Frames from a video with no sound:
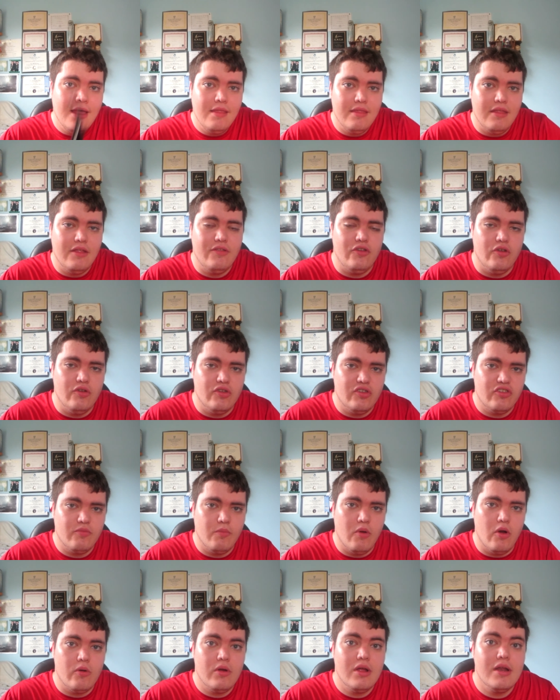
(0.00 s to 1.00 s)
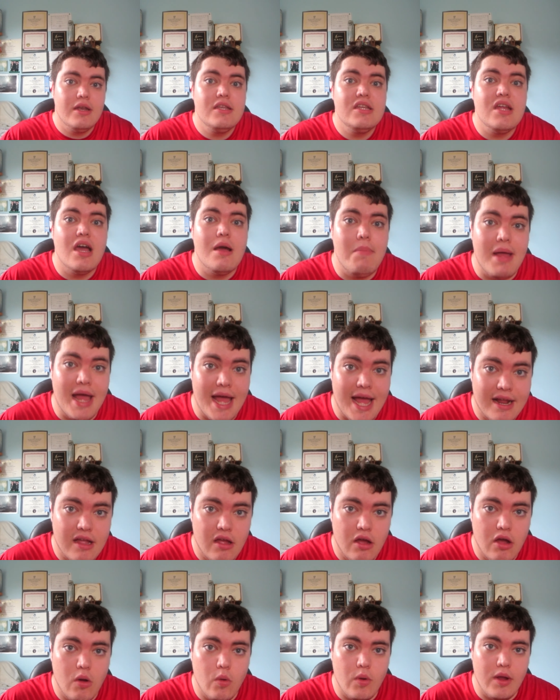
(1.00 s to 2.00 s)
This used to smoke
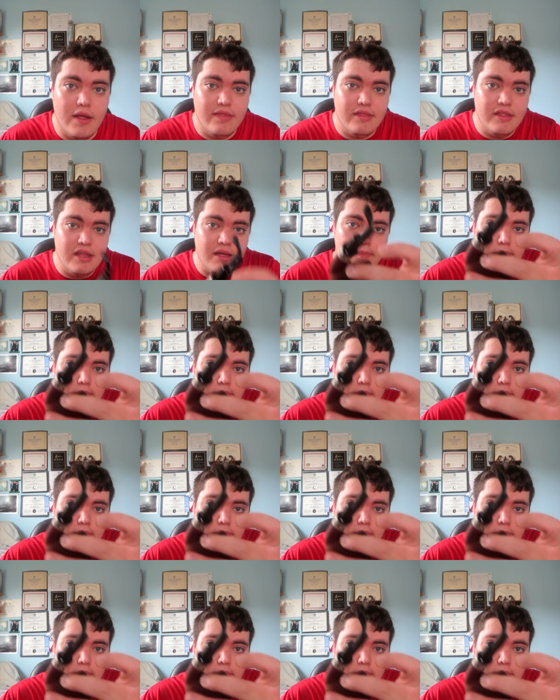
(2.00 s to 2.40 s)
tobacco in the